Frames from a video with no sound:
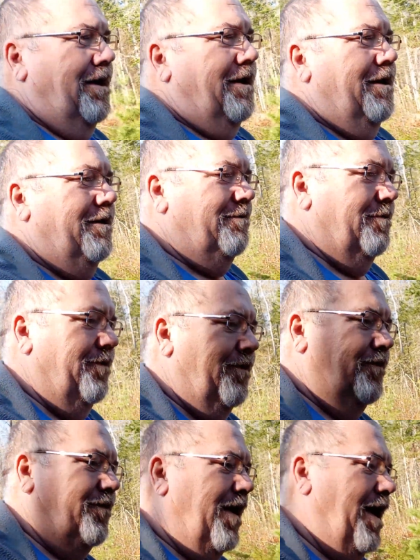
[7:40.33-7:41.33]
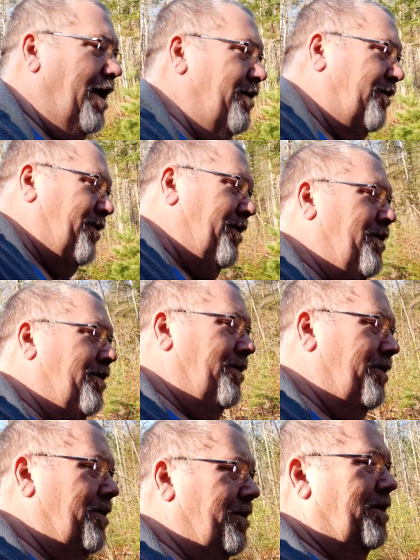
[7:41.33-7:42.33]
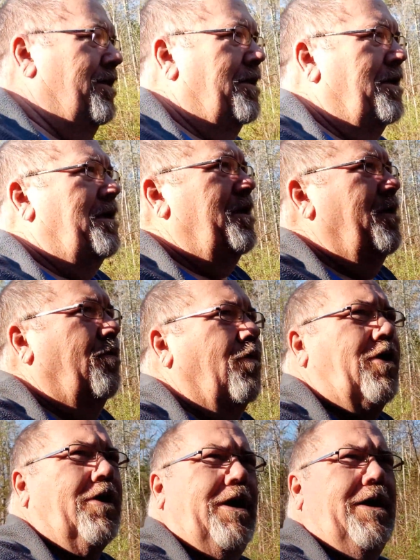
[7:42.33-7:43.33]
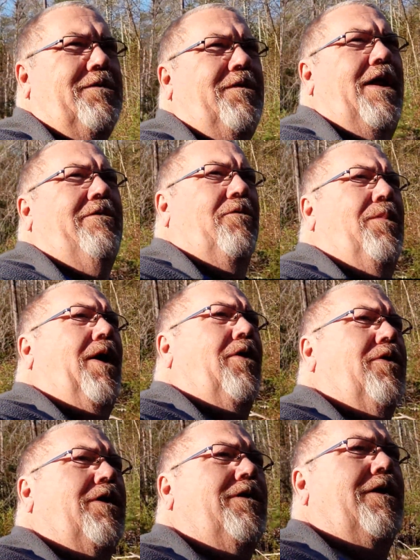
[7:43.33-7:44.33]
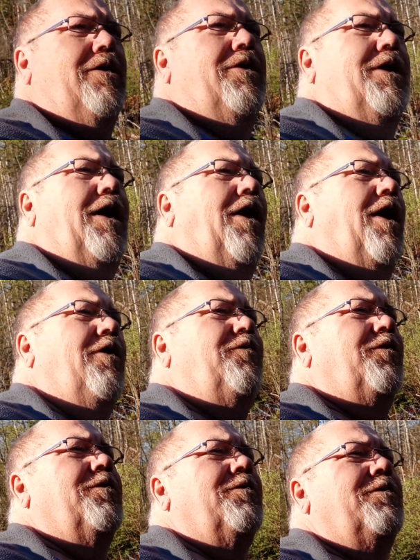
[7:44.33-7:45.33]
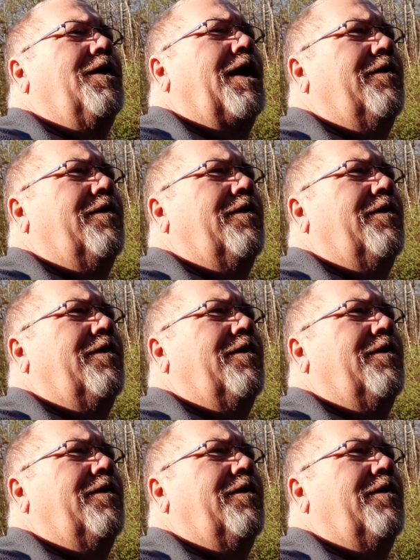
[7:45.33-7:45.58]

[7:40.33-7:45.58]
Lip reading: where those guys are working on the side of a mountain clearing it off. That